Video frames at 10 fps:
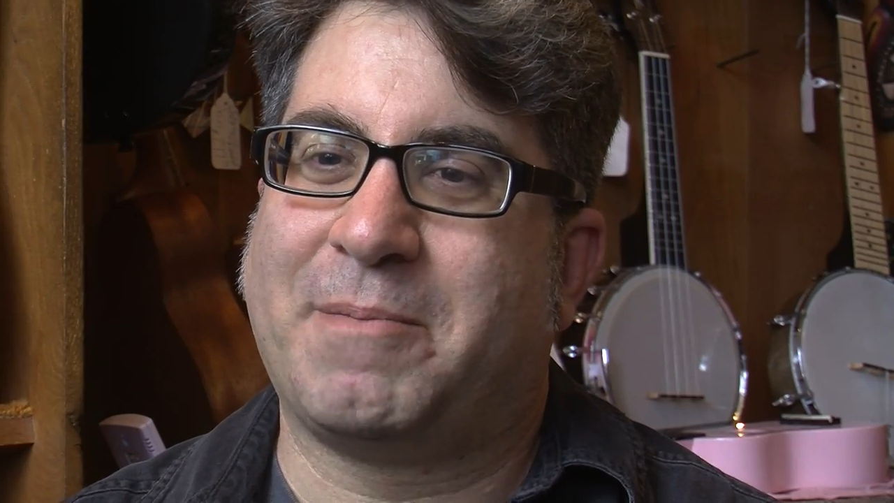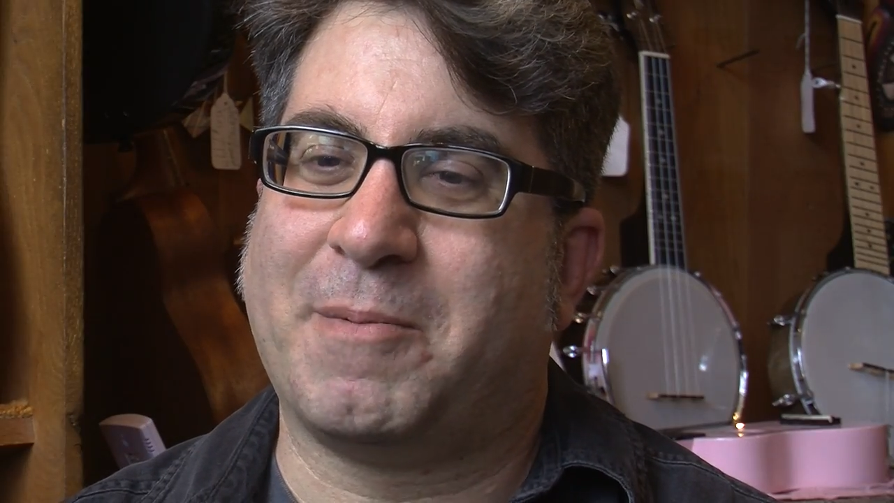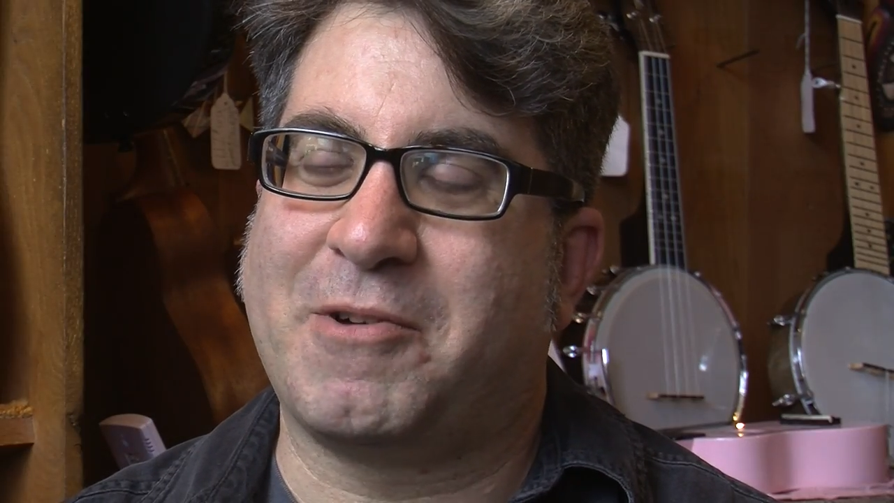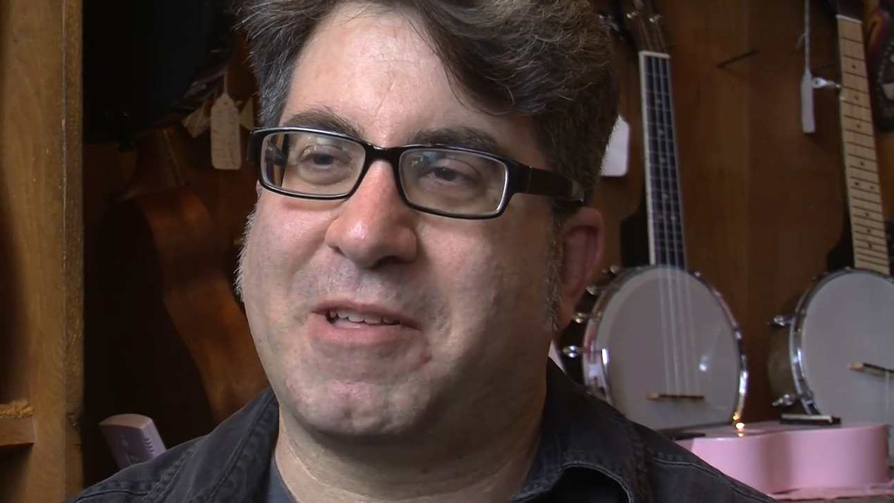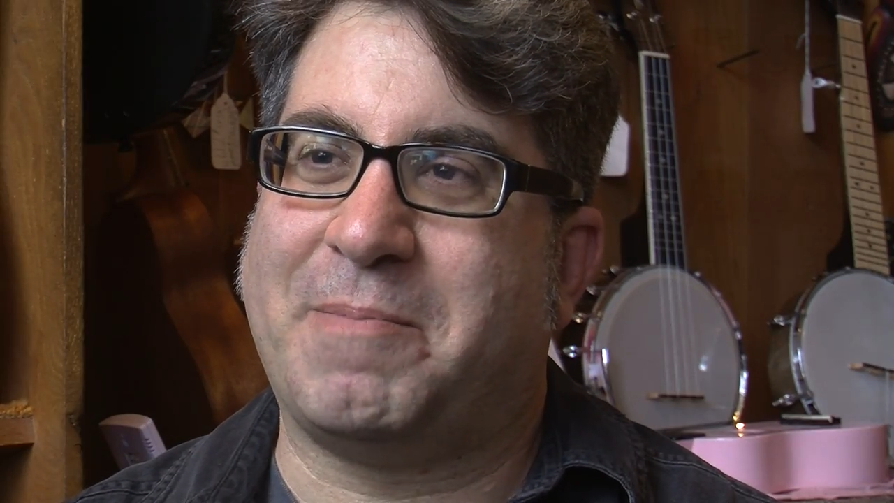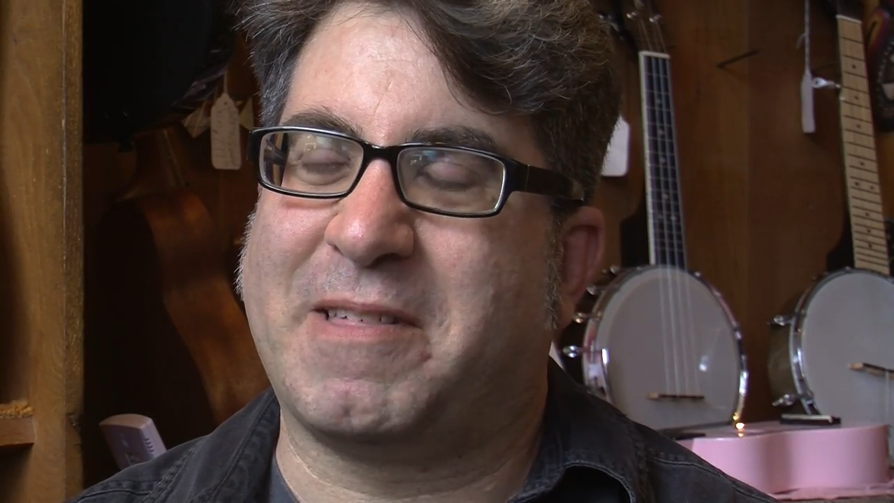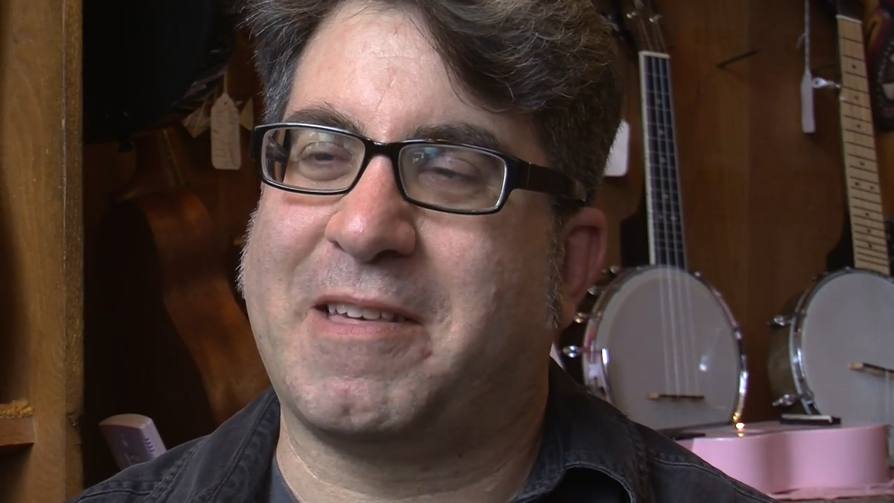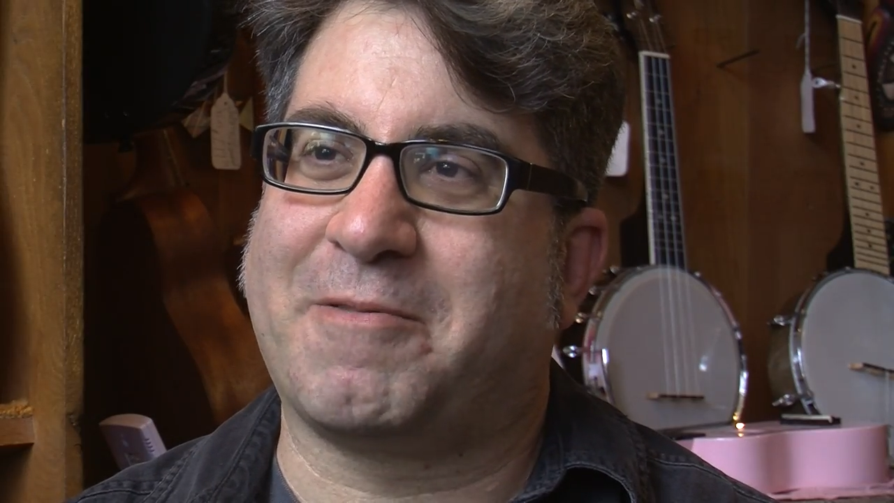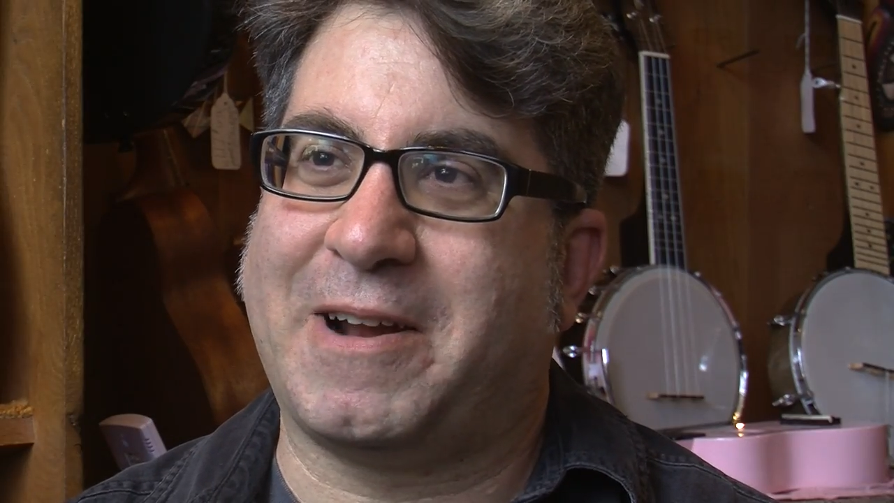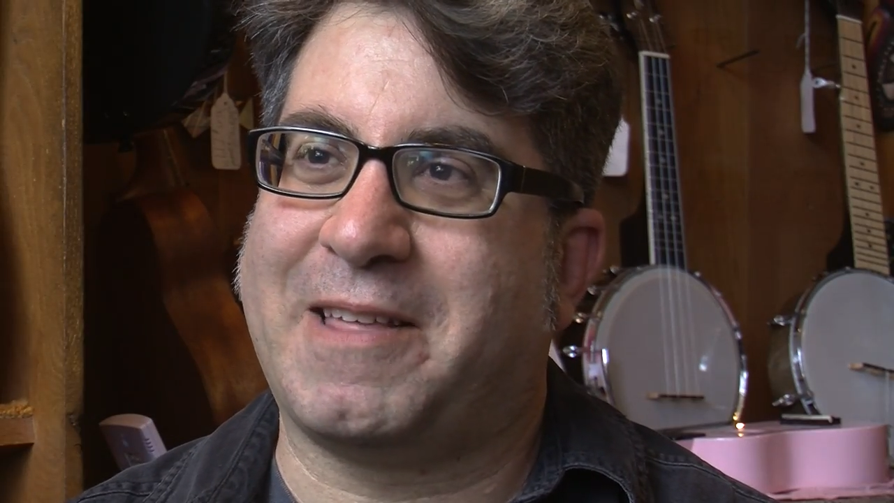promotion
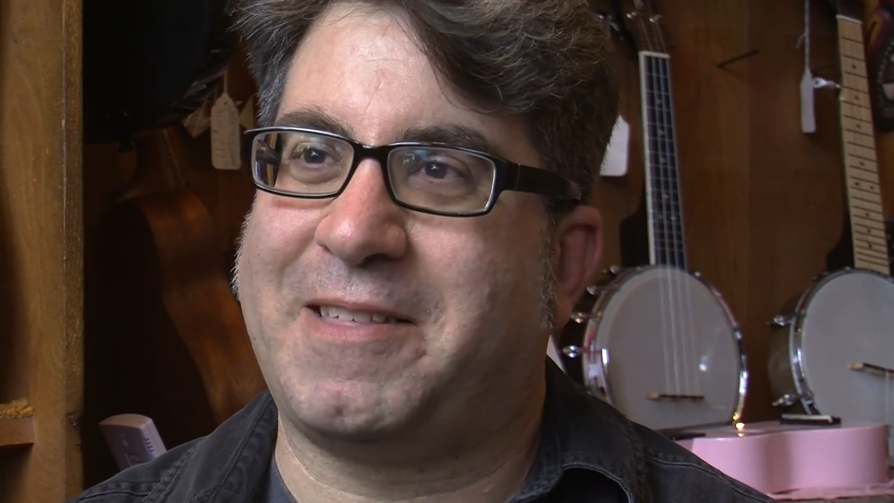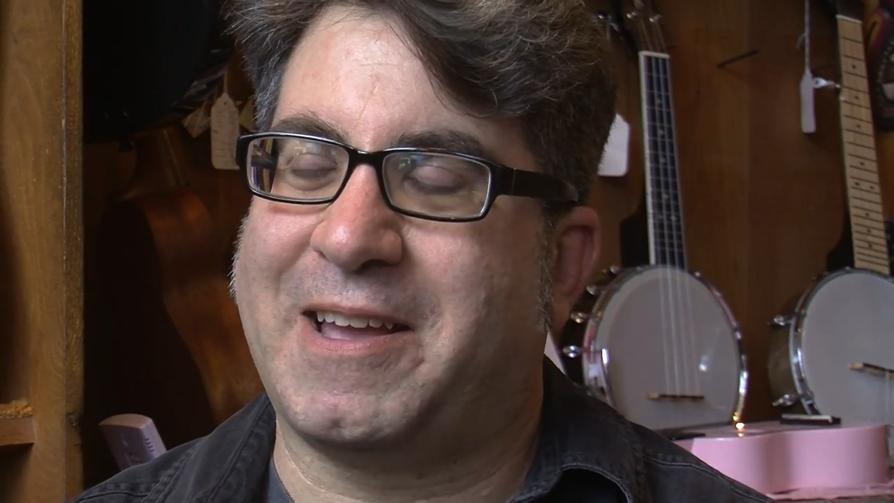business right as the